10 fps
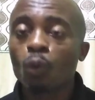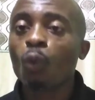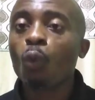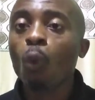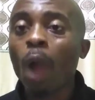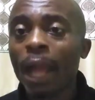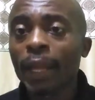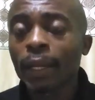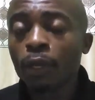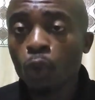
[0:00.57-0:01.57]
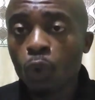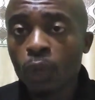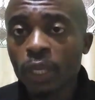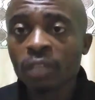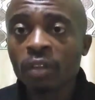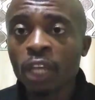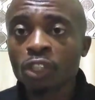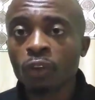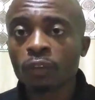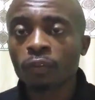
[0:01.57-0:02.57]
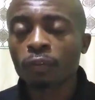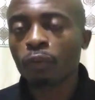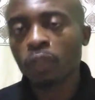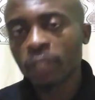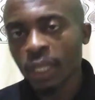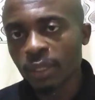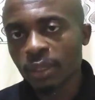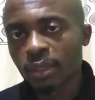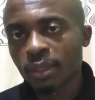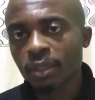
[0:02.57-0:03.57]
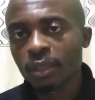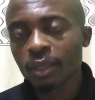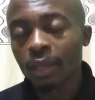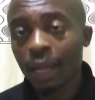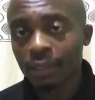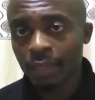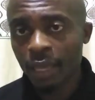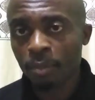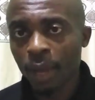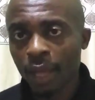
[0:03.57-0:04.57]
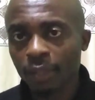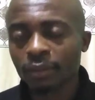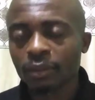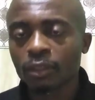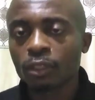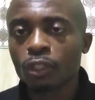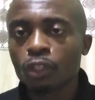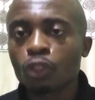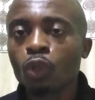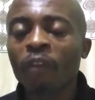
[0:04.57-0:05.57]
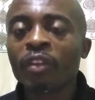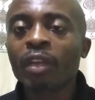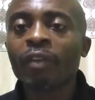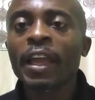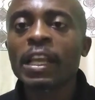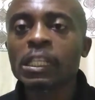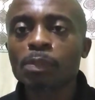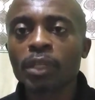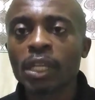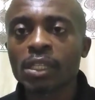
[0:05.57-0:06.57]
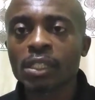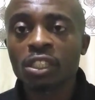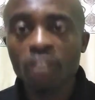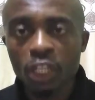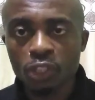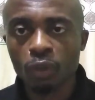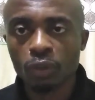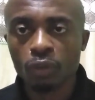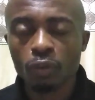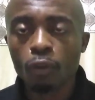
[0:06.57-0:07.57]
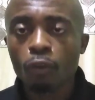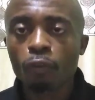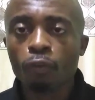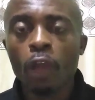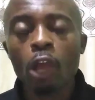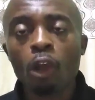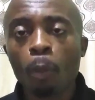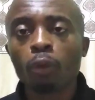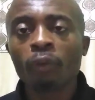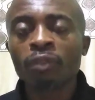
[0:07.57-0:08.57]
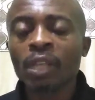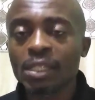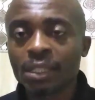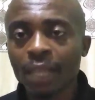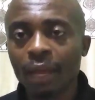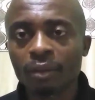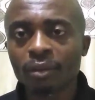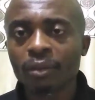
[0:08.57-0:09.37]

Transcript: Why no erection for days? As a man, you have never experienced erection for a couple of days now.